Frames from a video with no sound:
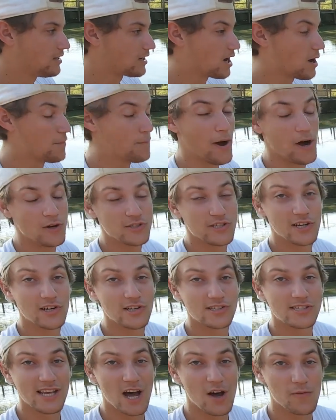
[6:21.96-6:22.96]
composing
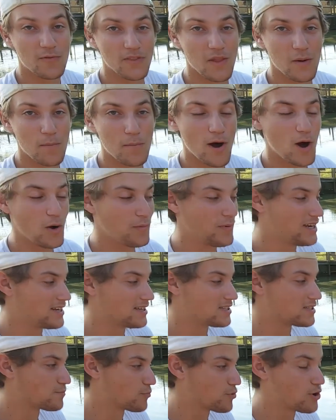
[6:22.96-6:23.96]
yourself in the moment
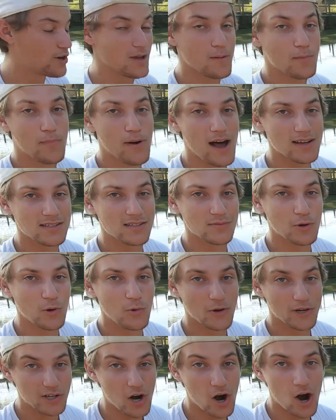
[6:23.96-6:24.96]
is pretty
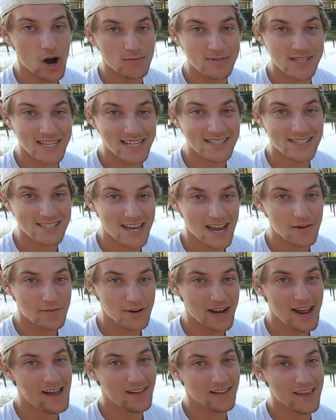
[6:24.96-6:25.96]
impossible when your arm's inside of
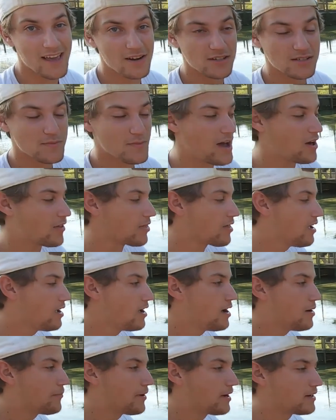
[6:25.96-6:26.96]
an alligator's mouth,
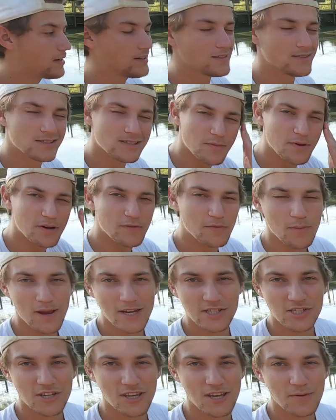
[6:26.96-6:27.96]
but some
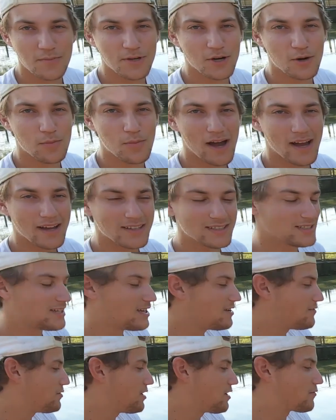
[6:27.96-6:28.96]
information to keep in your mind
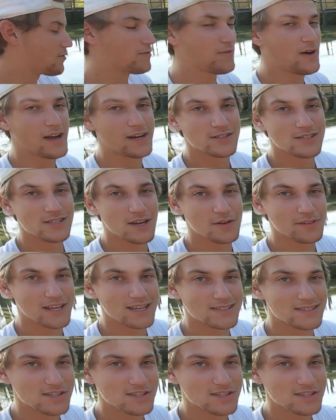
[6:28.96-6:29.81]
if you ever find yourself in that